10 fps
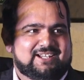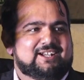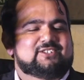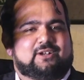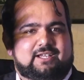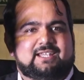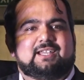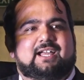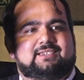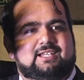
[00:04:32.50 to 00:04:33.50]
So again,
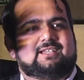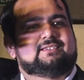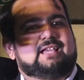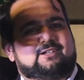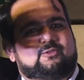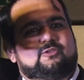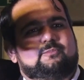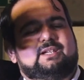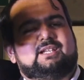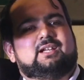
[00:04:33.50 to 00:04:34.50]
I think that could
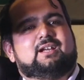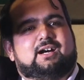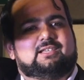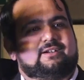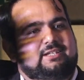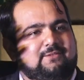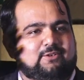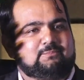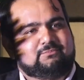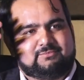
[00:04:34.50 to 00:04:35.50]
be a learning
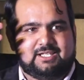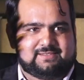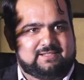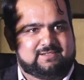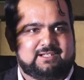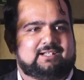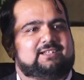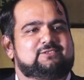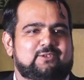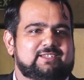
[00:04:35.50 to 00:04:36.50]
from this session. At
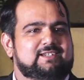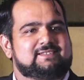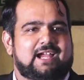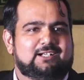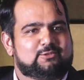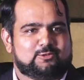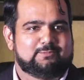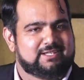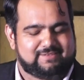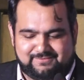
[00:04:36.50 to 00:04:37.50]
least you can say, Sahil told me
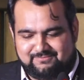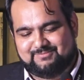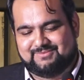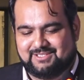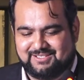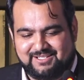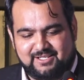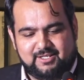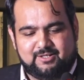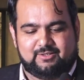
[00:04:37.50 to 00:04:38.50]
this.
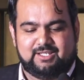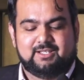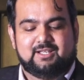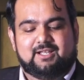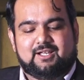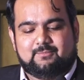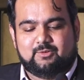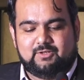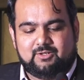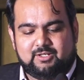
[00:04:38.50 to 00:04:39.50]
Okay,
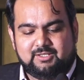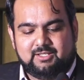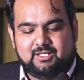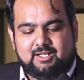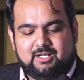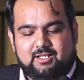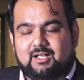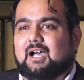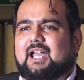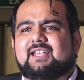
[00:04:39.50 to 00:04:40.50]
moving on.
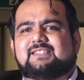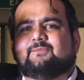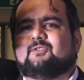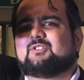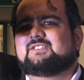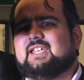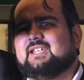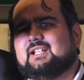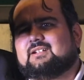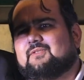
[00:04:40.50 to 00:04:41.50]
I guess someone was saying
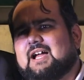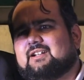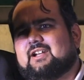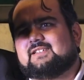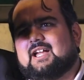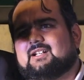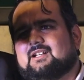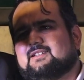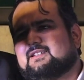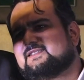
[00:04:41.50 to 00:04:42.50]
that Factories Act
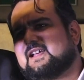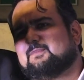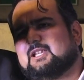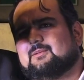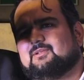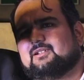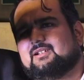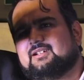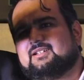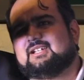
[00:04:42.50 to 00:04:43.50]
is applicable.
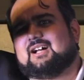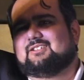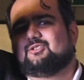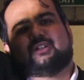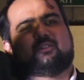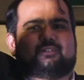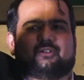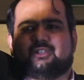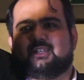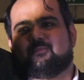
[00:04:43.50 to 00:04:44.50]
Yeah, you can note down
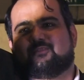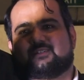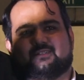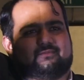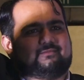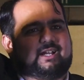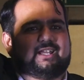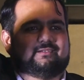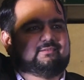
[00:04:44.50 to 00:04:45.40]
the name of the sir. Again,